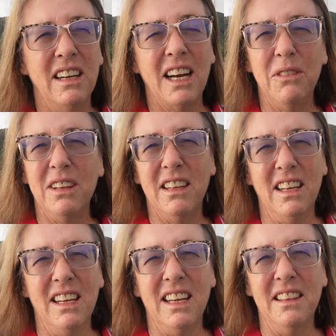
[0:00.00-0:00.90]

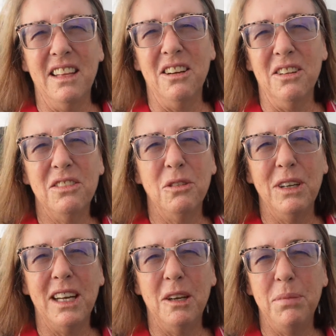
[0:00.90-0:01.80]
everything, and then also
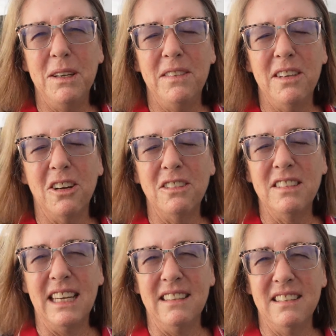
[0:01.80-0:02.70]
we had a PCR
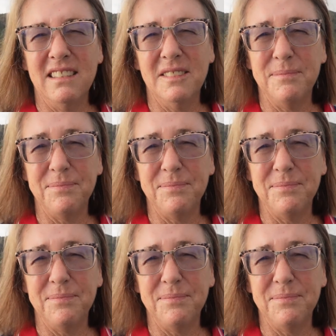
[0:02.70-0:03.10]
test